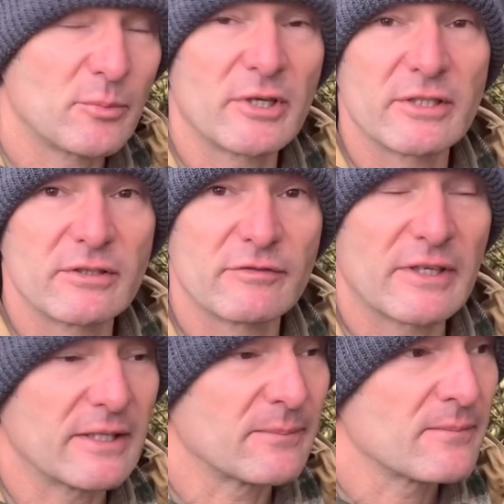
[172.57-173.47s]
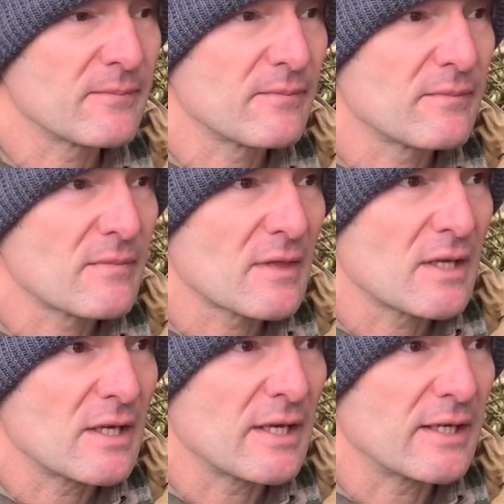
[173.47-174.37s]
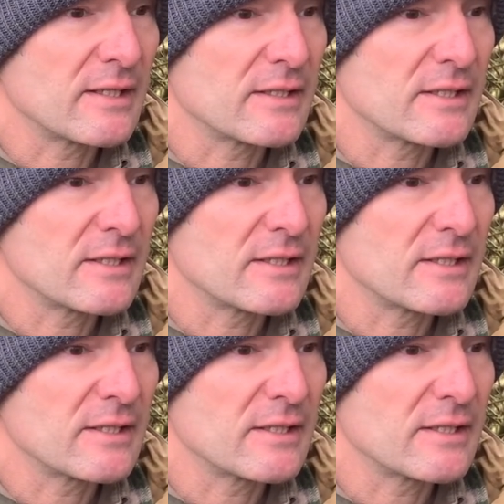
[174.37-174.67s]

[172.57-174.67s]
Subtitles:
prior to the felling. And